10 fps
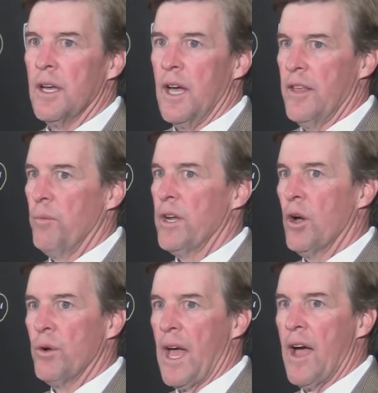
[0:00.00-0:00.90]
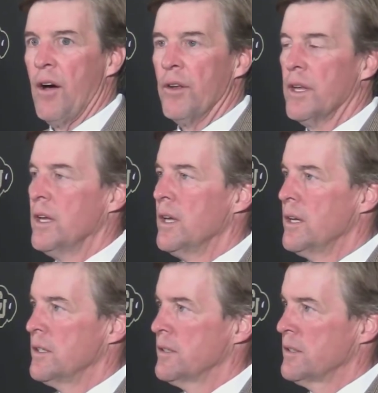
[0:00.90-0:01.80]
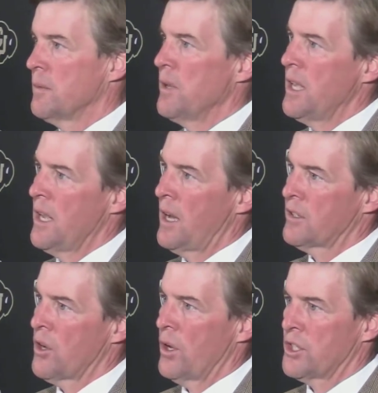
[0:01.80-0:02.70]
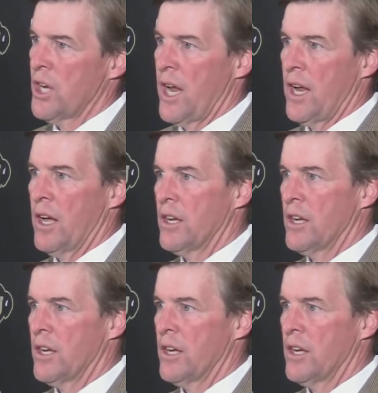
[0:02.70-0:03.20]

and then we go down. To me, I saw a change,